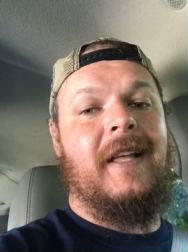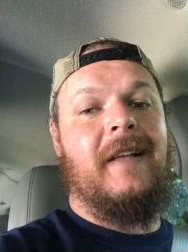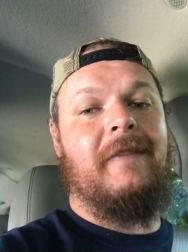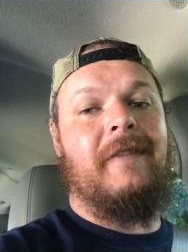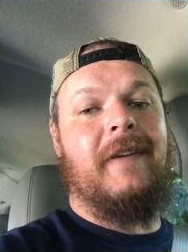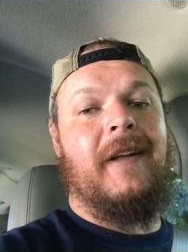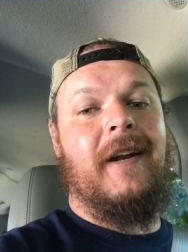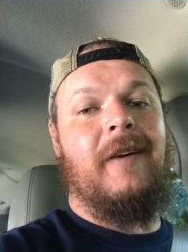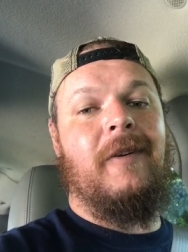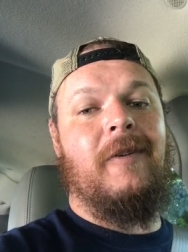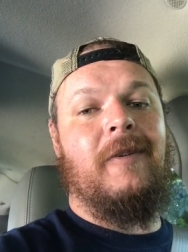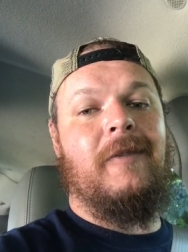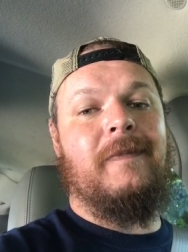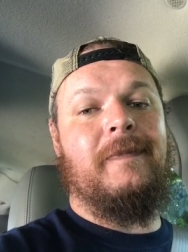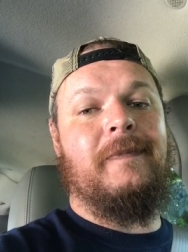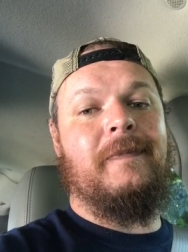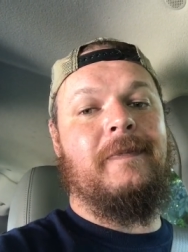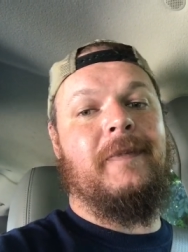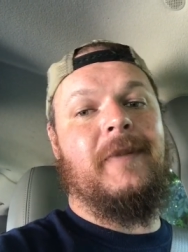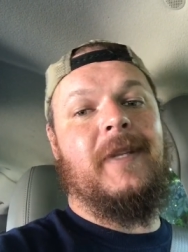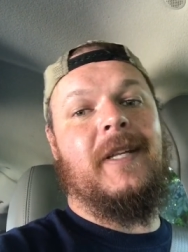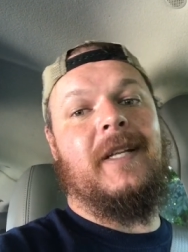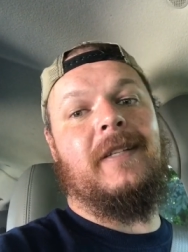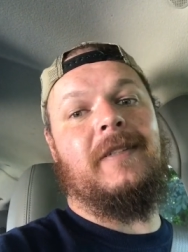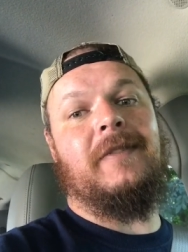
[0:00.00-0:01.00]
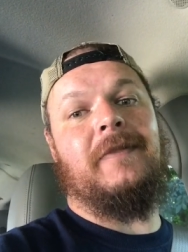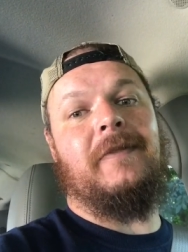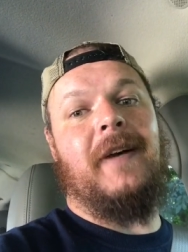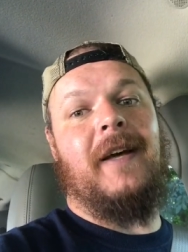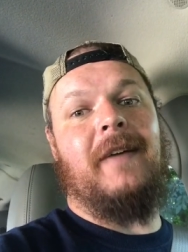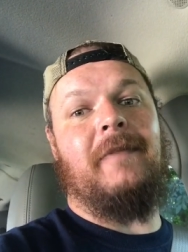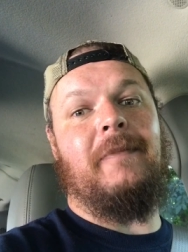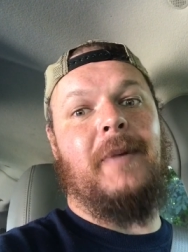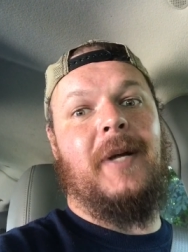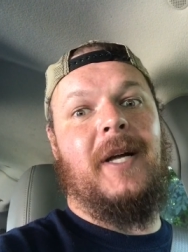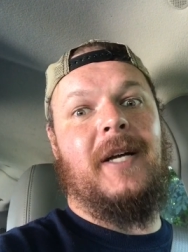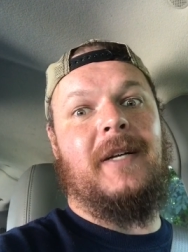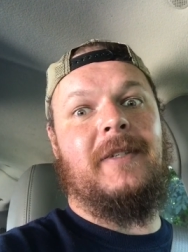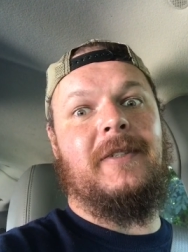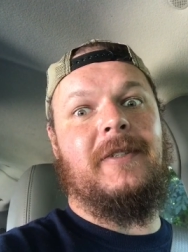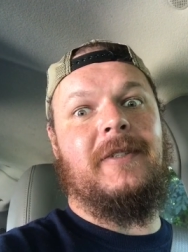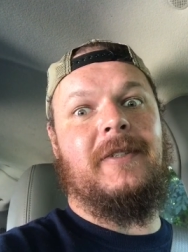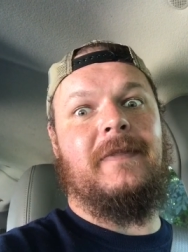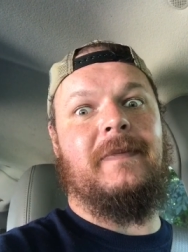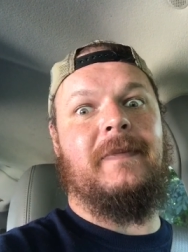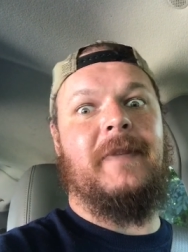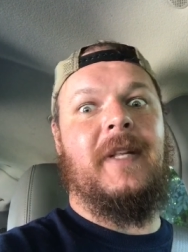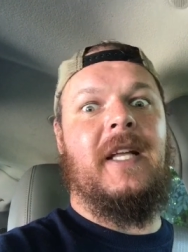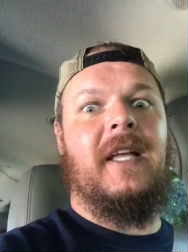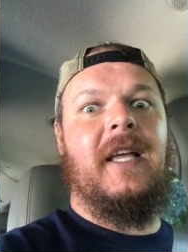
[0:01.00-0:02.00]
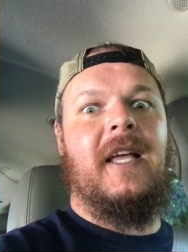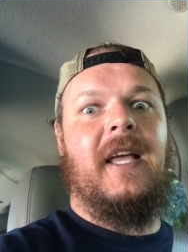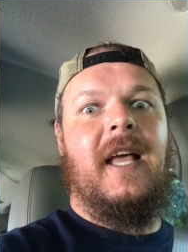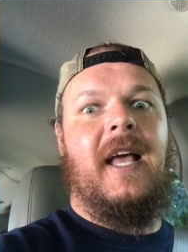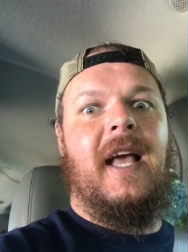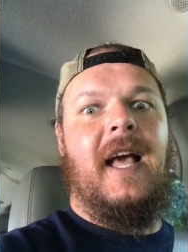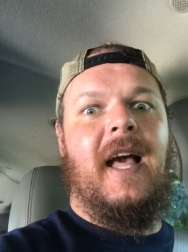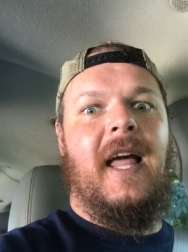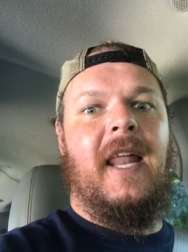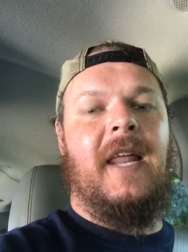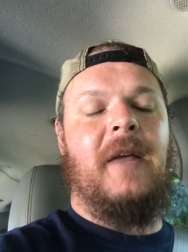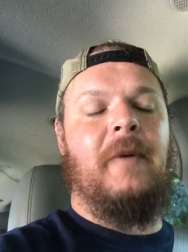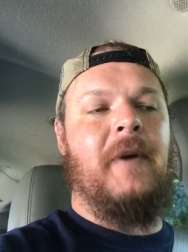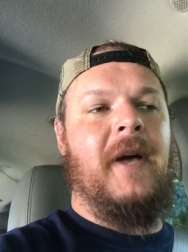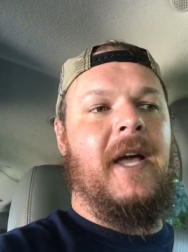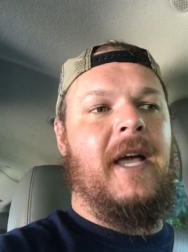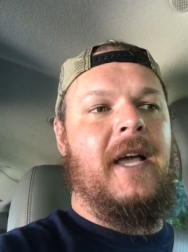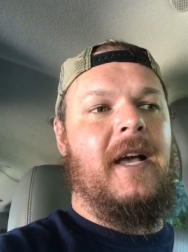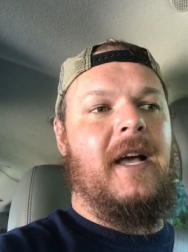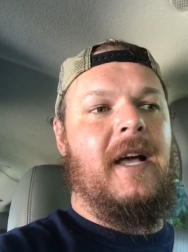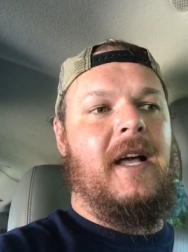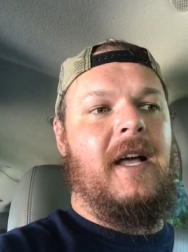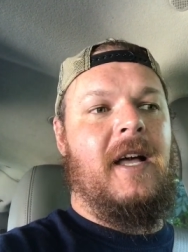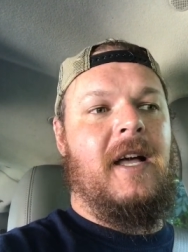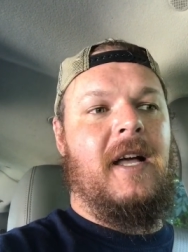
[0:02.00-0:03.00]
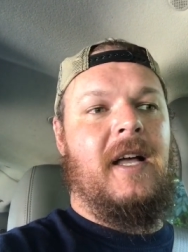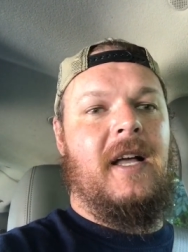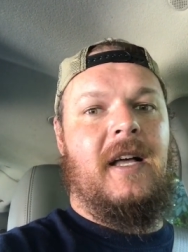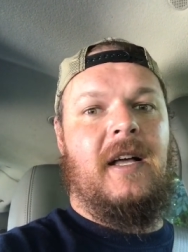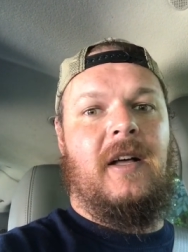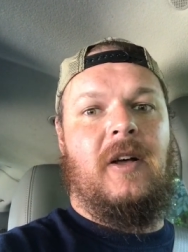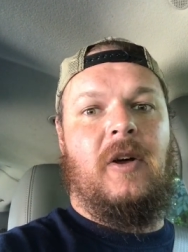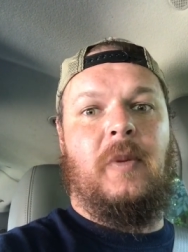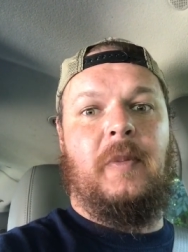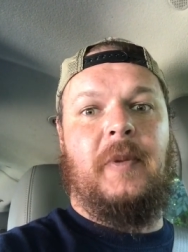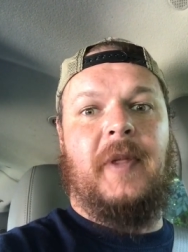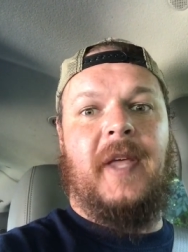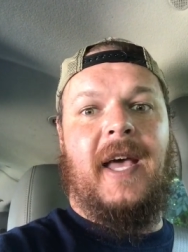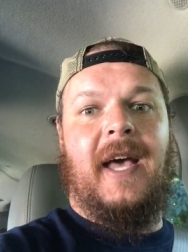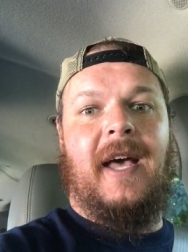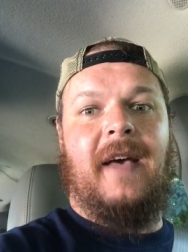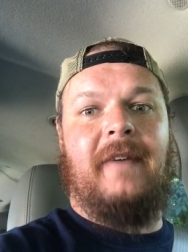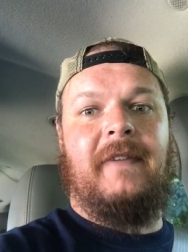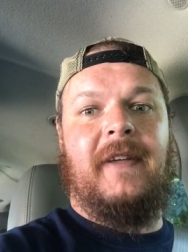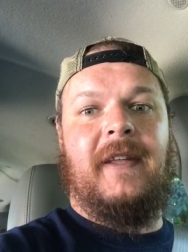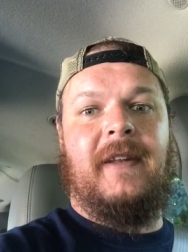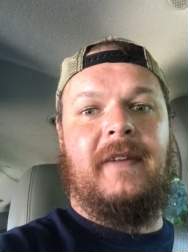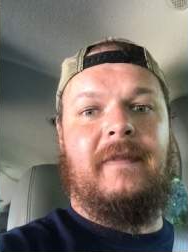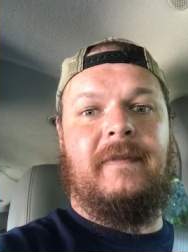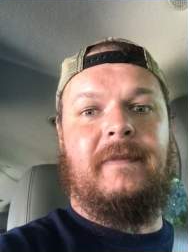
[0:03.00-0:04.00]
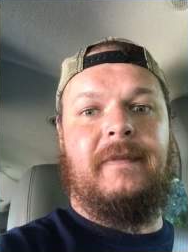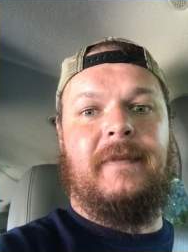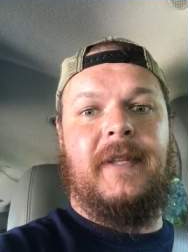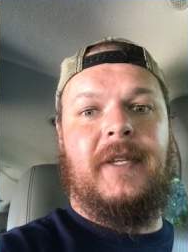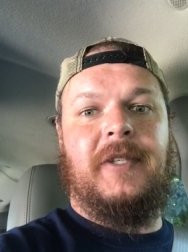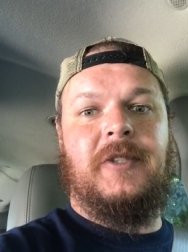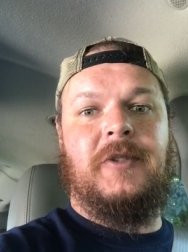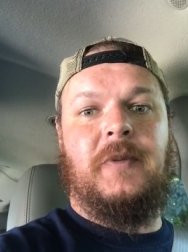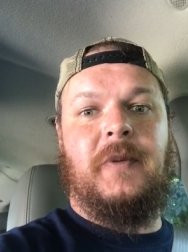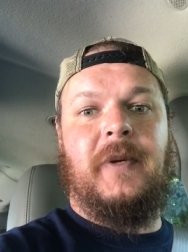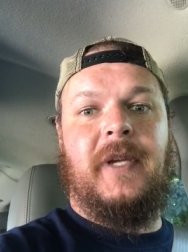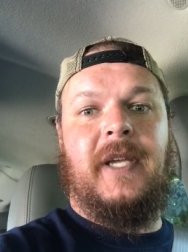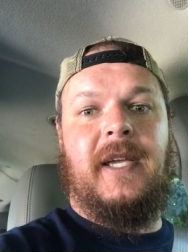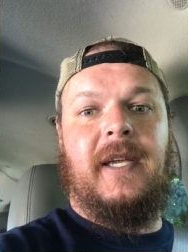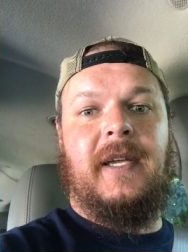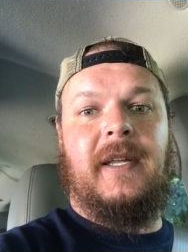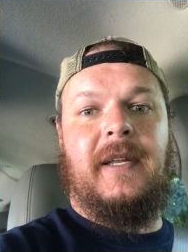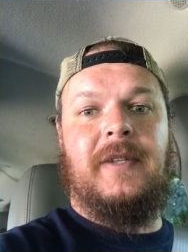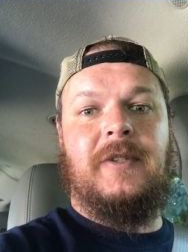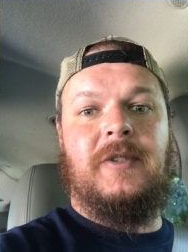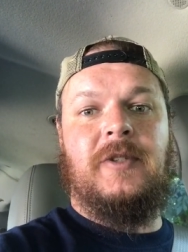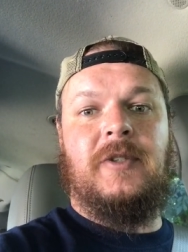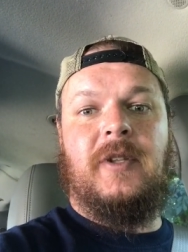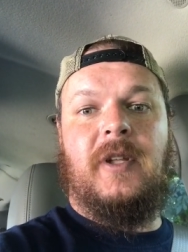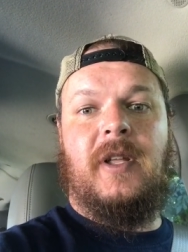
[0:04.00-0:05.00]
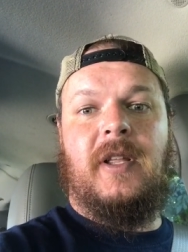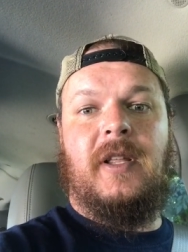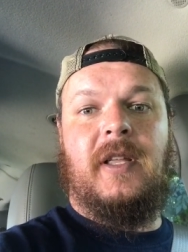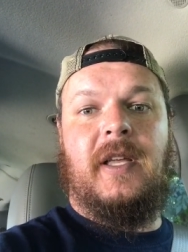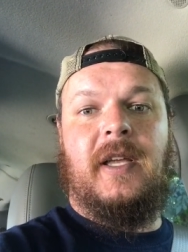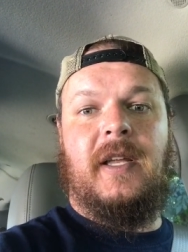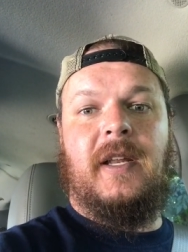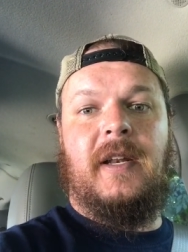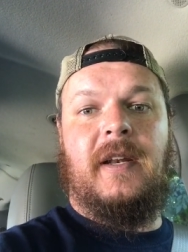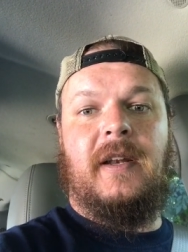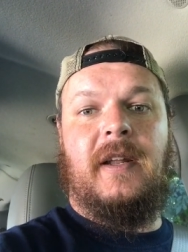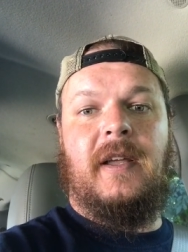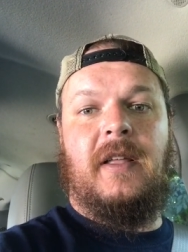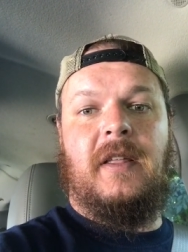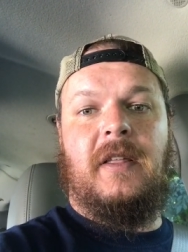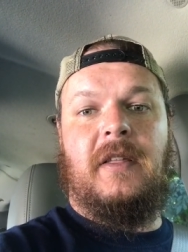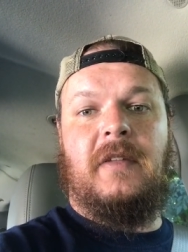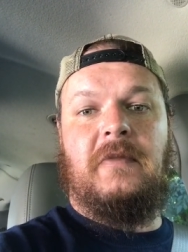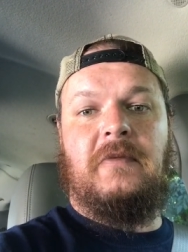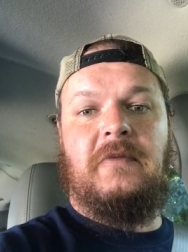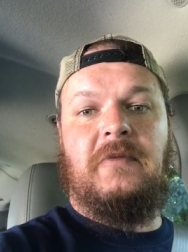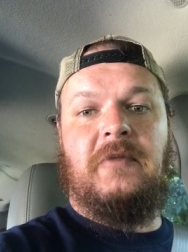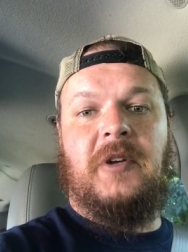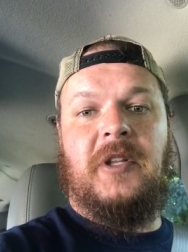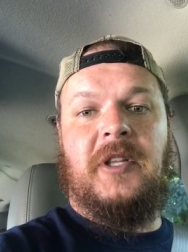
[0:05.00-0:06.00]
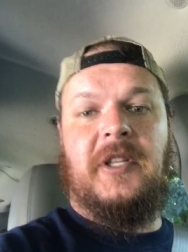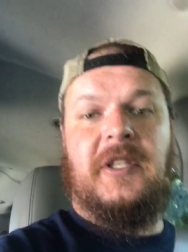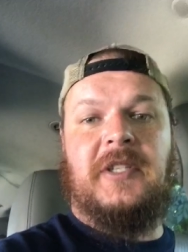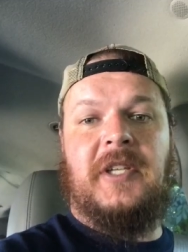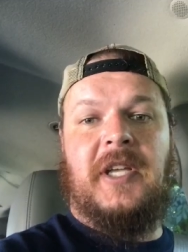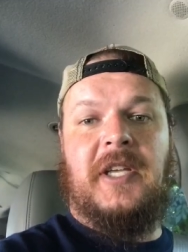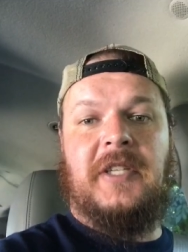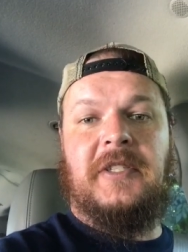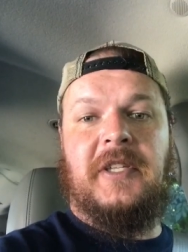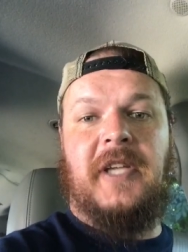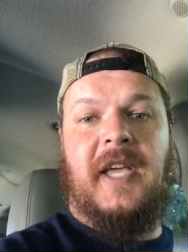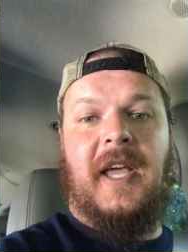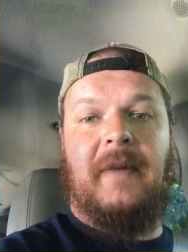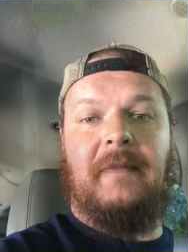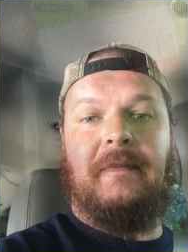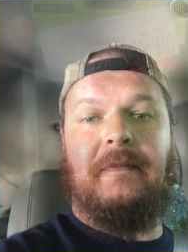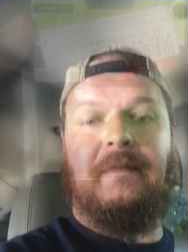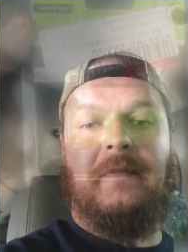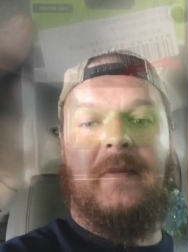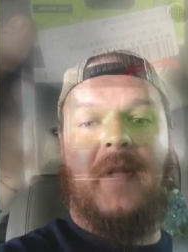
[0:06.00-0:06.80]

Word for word: If I don't, it's five bucks. Anyway, I uh, hope to have it this week and install it, and I'll run the test again.